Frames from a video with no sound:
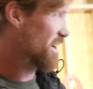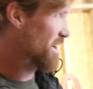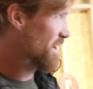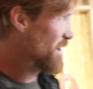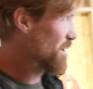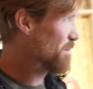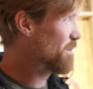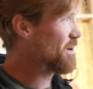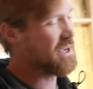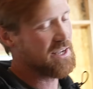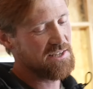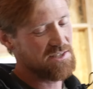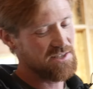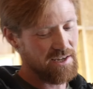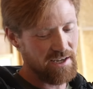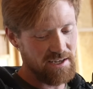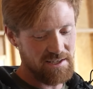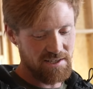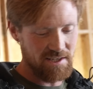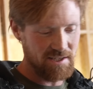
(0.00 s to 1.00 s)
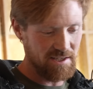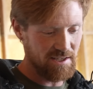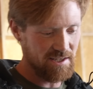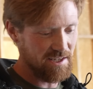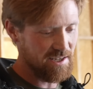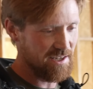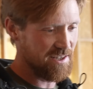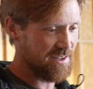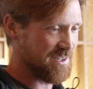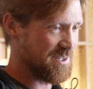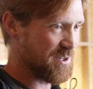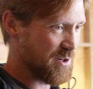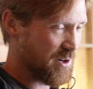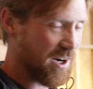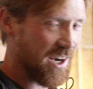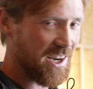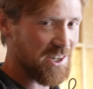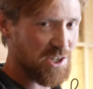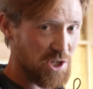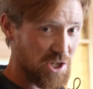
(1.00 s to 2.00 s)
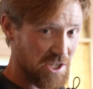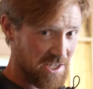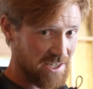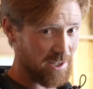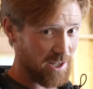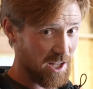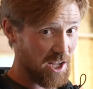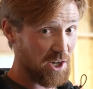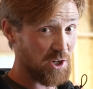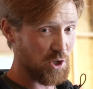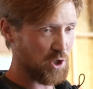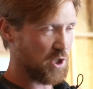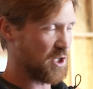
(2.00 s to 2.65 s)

in here, but as you guys can see, this garage is still under